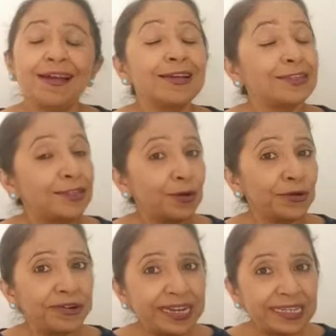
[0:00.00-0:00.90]
So
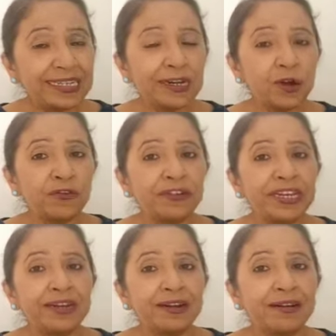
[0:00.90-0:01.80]
reading over
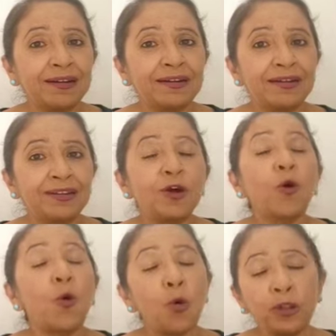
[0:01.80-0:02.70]
here,
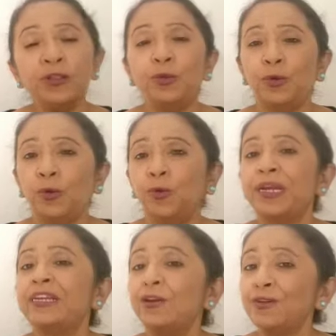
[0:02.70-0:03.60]
although
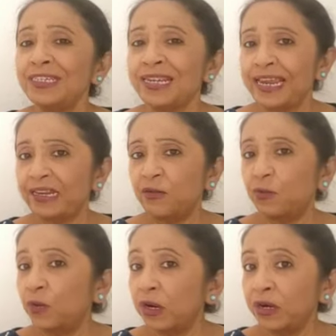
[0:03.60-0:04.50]
it looks like a
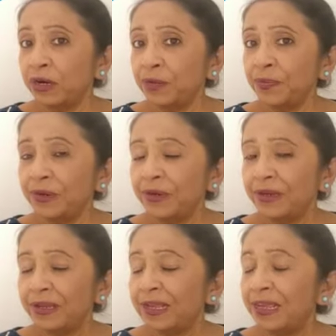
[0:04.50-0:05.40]
verb,
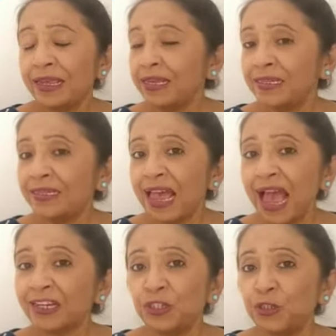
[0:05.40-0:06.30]
is
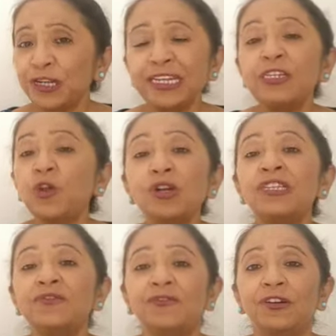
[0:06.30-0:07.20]
actually not
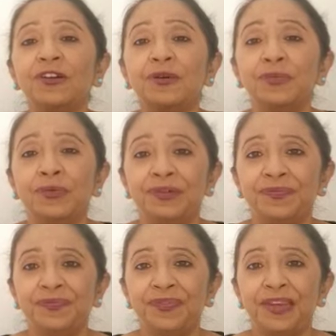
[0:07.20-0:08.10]
a verb.
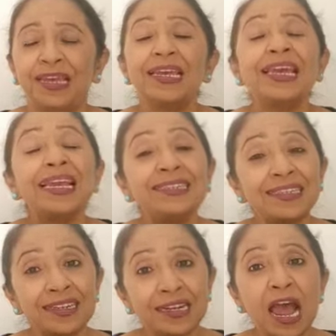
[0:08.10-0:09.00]
It's
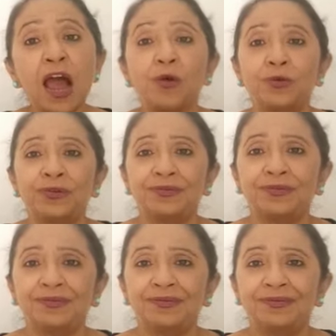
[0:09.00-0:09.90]
a noun.
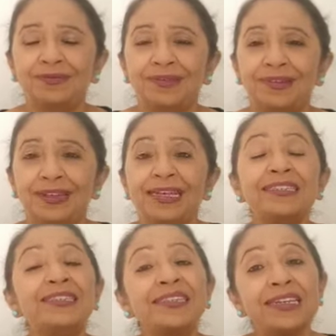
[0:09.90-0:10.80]

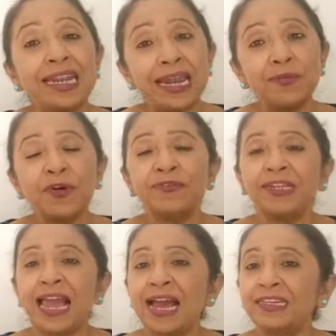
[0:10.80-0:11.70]
It's the name of the
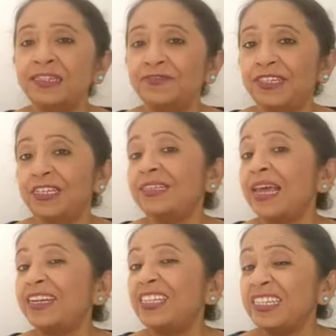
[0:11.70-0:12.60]
activity
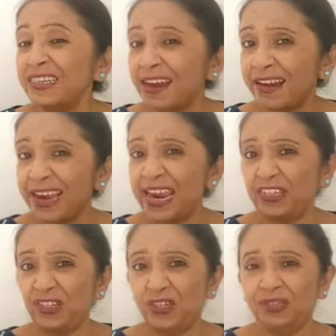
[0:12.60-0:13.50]
that Tina
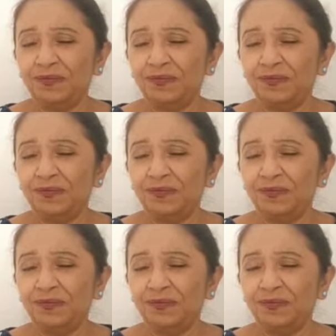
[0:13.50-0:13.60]
hates.